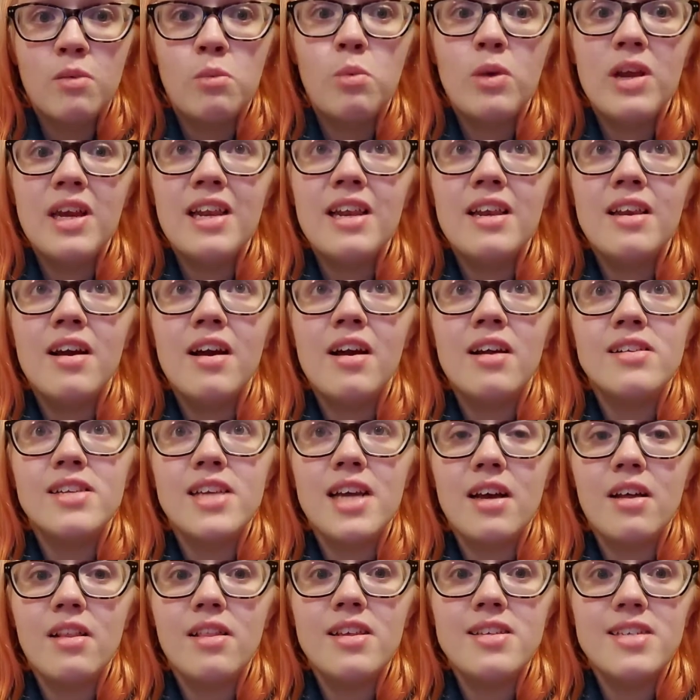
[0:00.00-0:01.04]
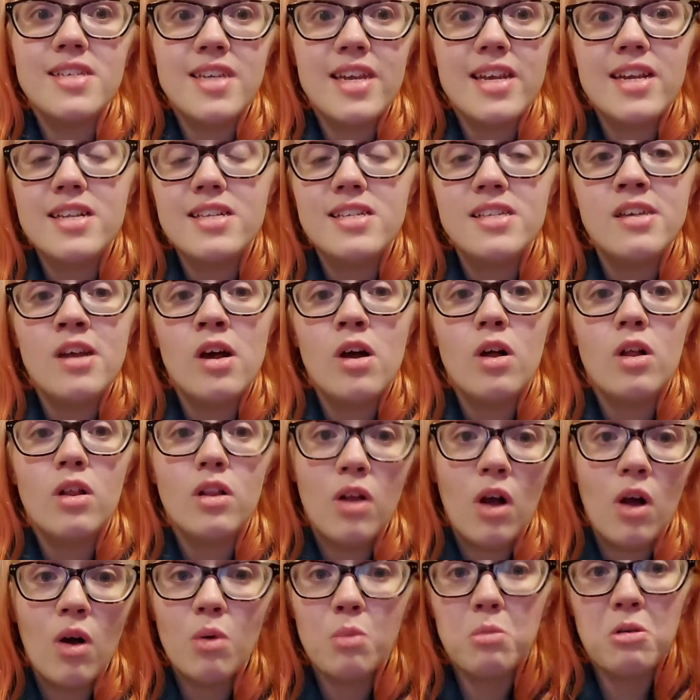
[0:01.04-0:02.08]
We did not tell these kids,
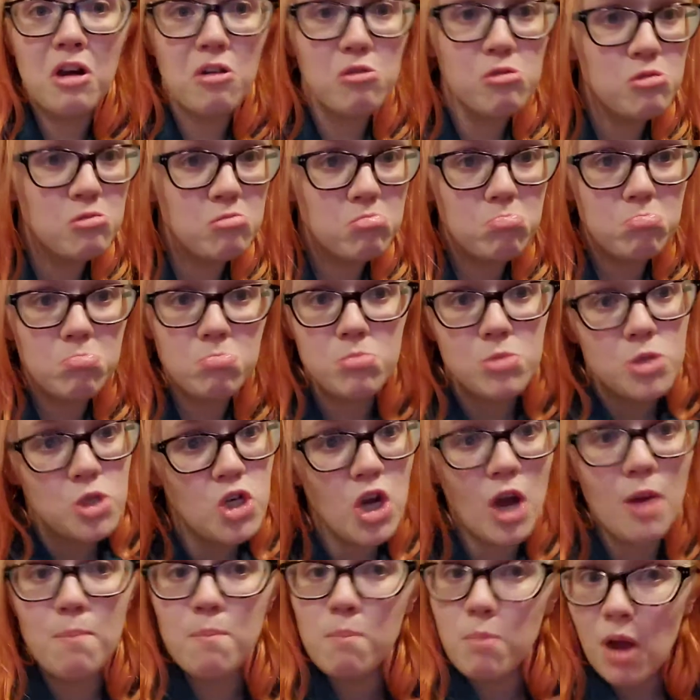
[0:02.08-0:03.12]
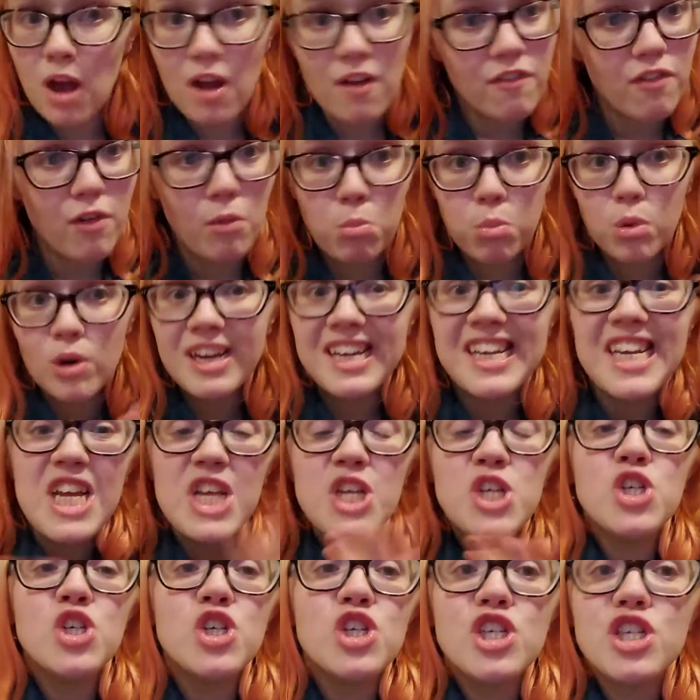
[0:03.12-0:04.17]
oh, go jump off a
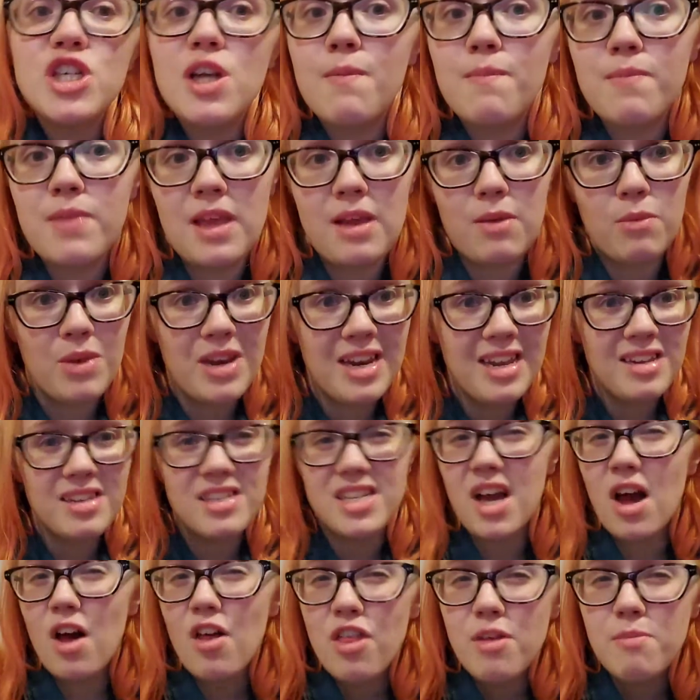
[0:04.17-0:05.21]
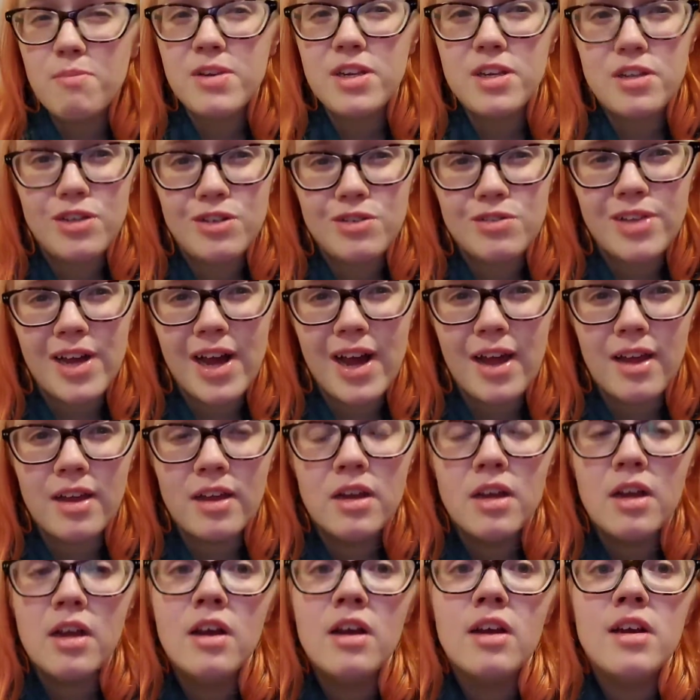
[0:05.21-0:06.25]
bridge or something. We didn't tell them to do that.
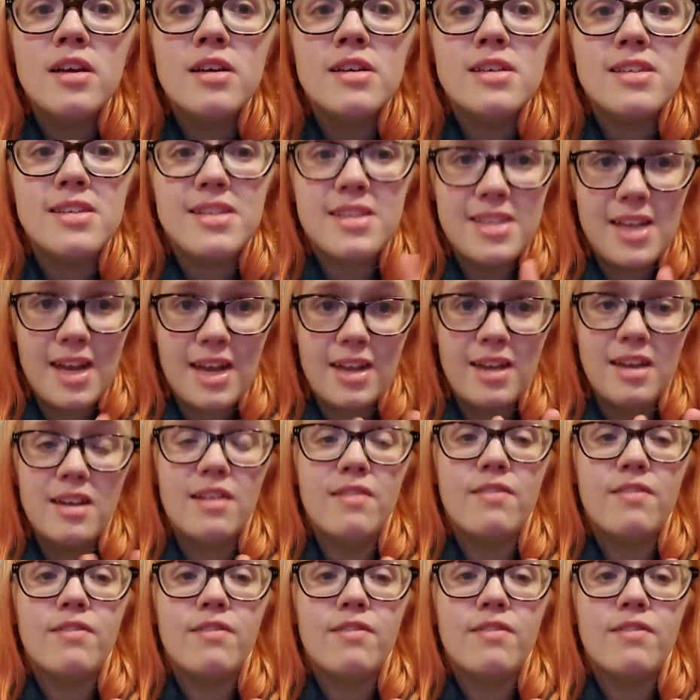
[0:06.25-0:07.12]
Second